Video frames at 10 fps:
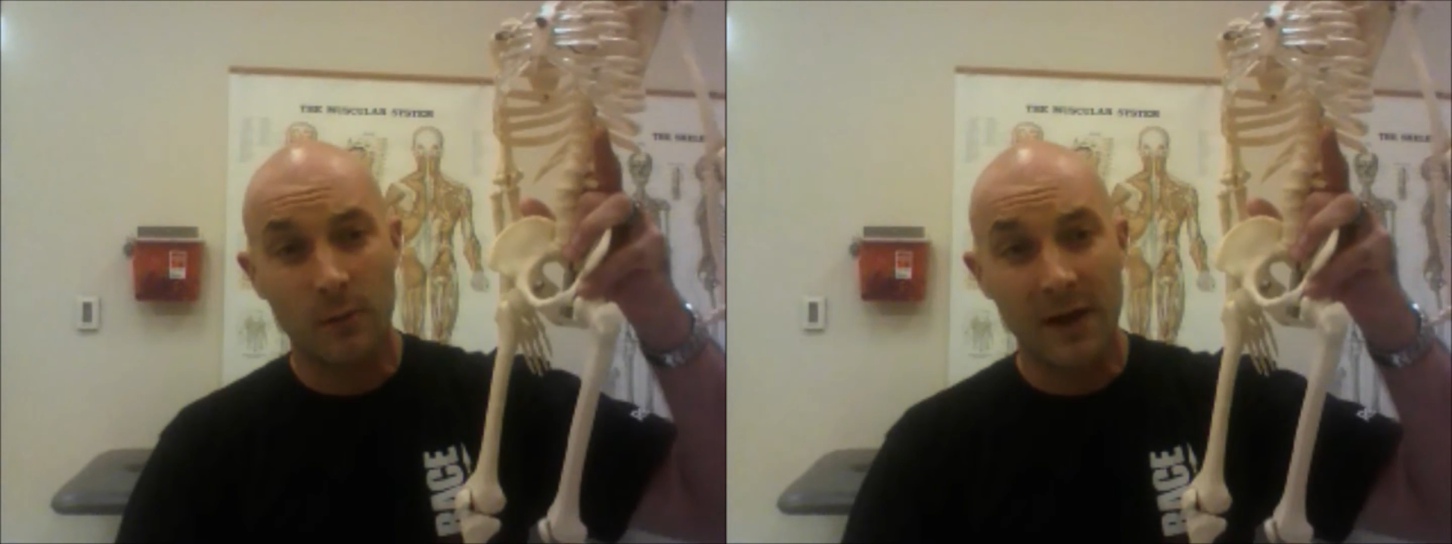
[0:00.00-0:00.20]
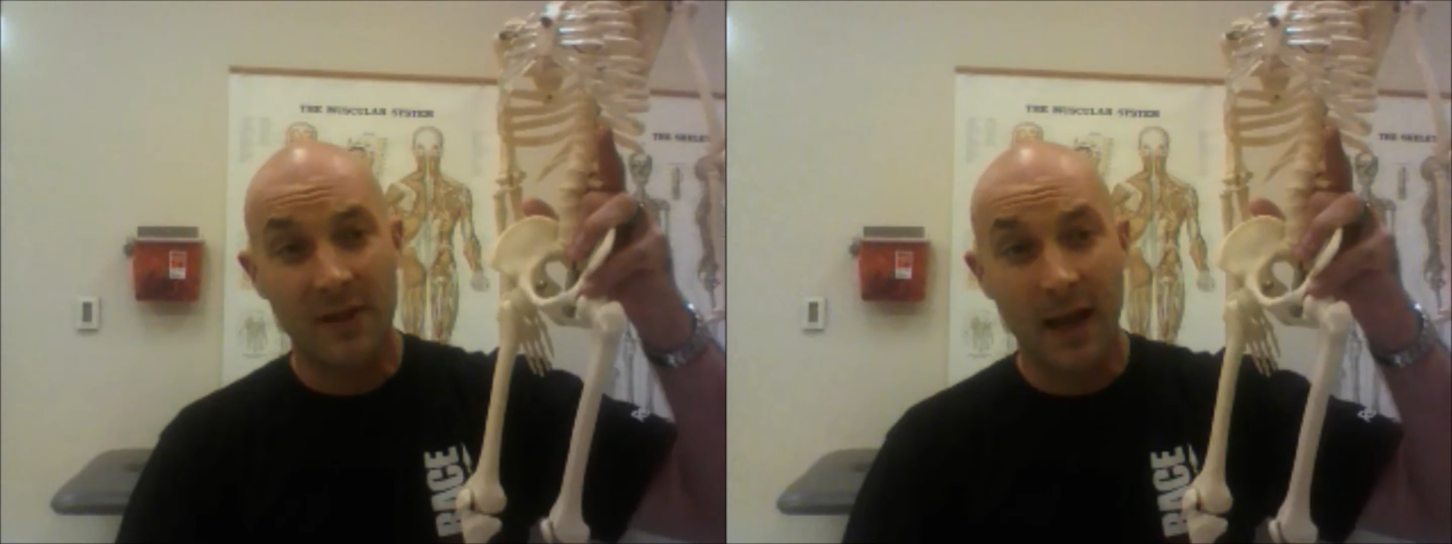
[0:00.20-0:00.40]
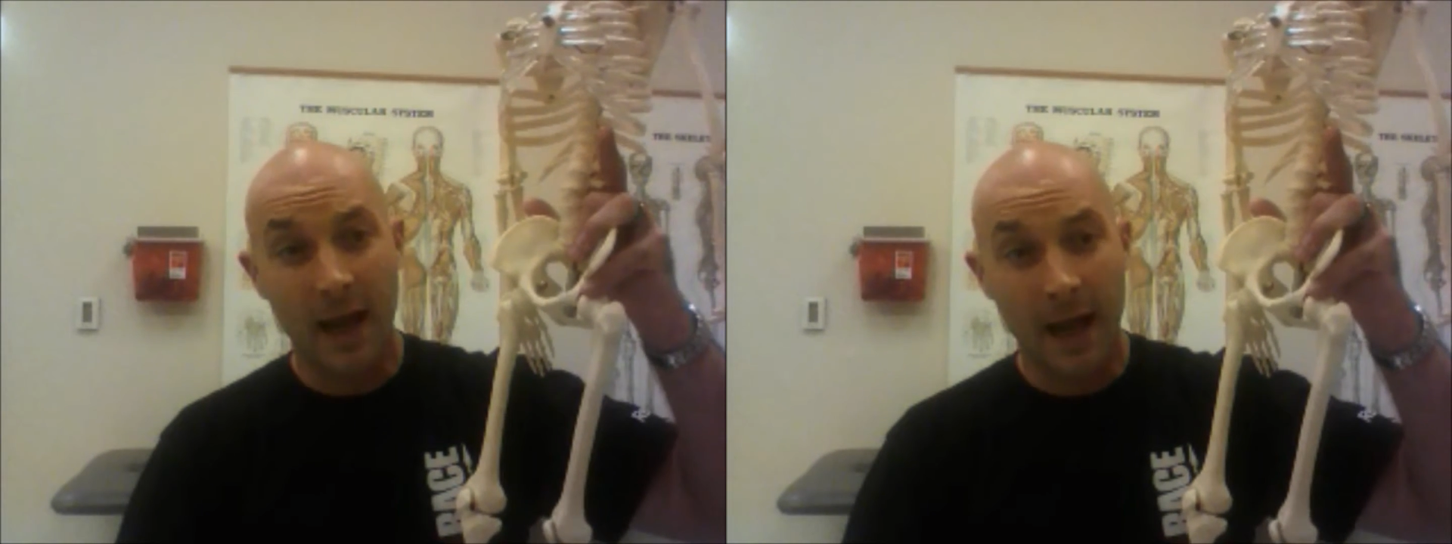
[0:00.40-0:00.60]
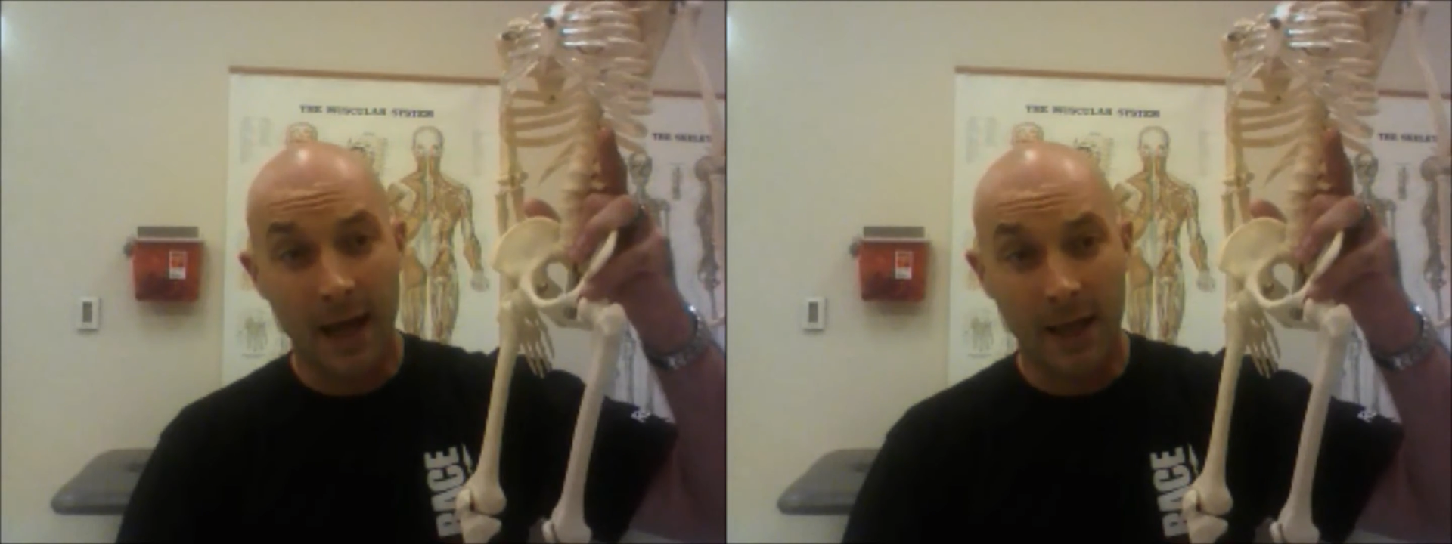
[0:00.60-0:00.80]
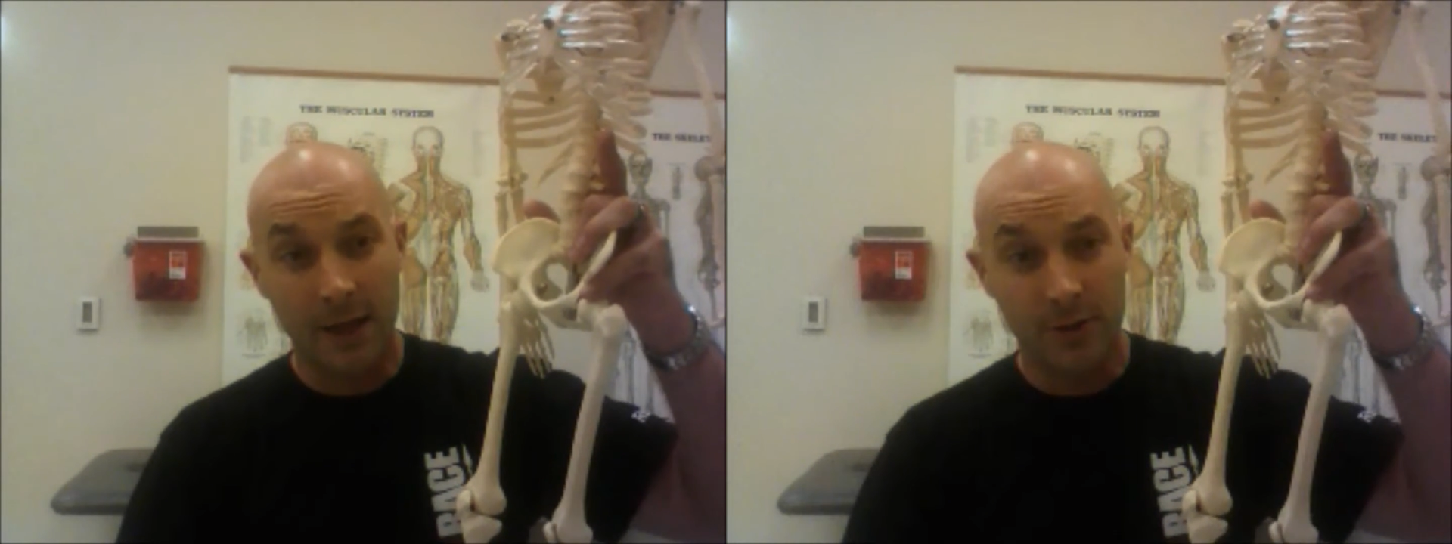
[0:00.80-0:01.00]
way that
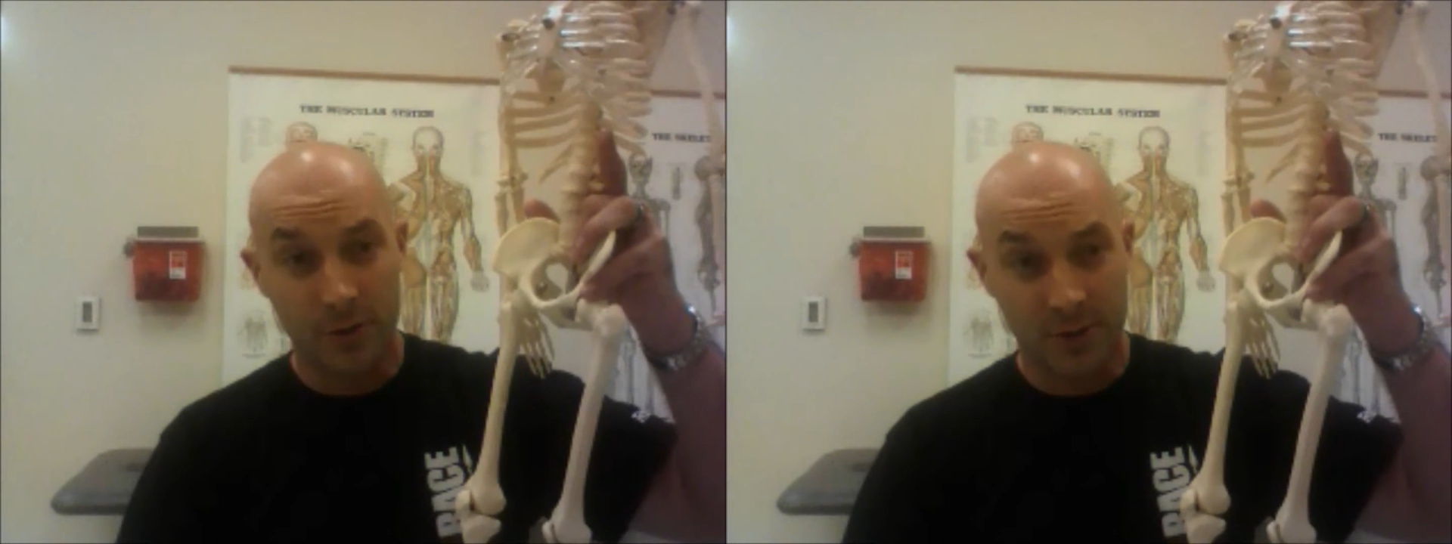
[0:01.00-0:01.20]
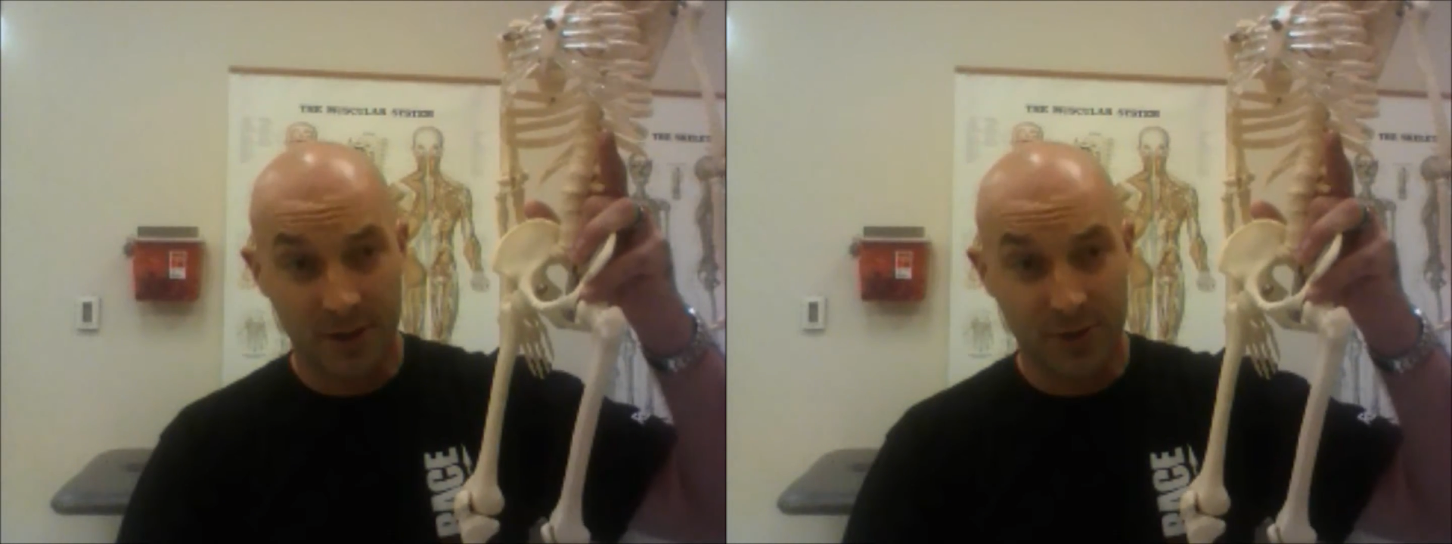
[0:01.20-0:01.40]
I usually